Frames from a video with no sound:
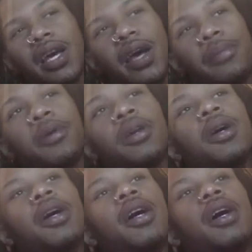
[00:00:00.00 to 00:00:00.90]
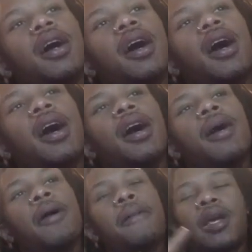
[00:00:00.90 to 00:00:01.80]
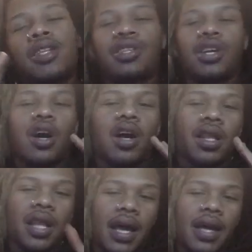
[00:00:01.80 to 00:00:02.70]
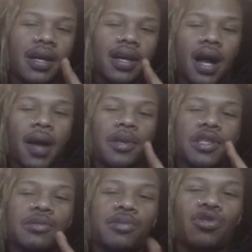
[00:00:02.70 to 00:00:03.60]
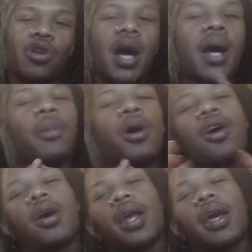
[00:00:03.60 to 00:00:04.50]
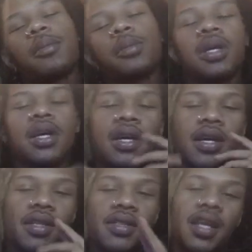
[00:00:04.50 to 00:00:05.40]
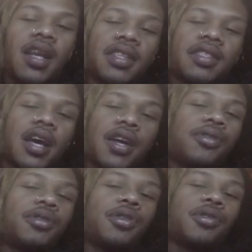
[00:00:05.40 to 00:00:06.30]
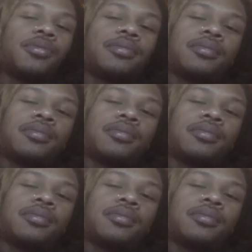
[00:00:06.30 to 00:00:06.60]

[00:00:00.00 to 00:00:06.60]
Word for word: that happen. Uh, make sure y'all like, comment, subscribe, all that. Till next time, YouTube,